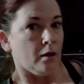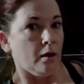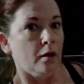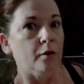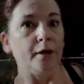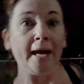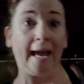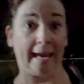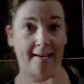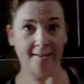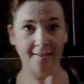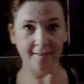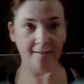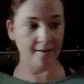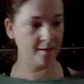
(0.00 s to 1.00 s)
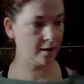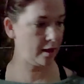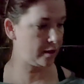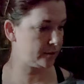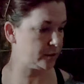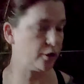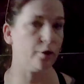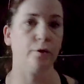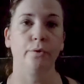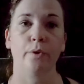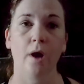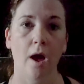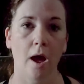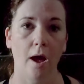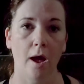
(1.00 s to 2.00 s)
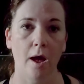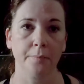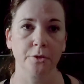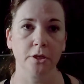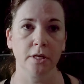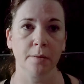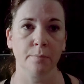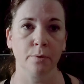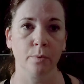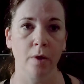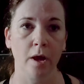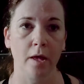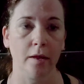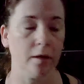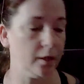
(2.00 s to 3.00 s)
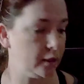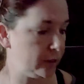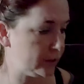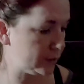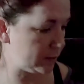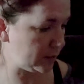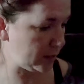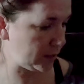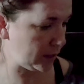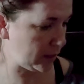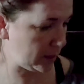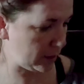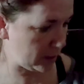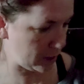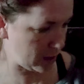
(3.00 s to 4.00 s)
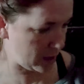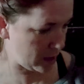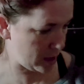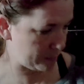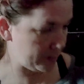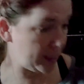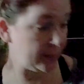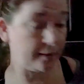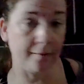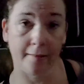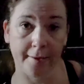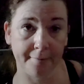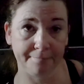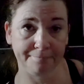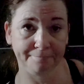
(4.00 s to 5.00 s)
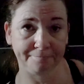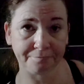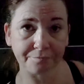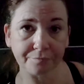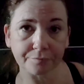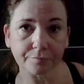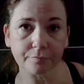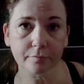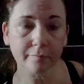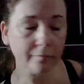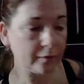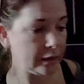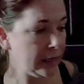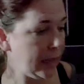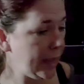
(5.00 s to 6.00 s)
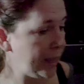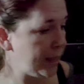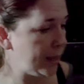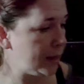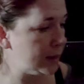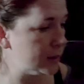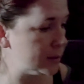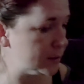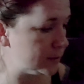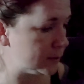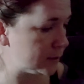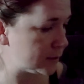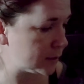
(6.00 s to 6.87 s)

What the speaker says: Okay, so option number 1 is the Inclin, and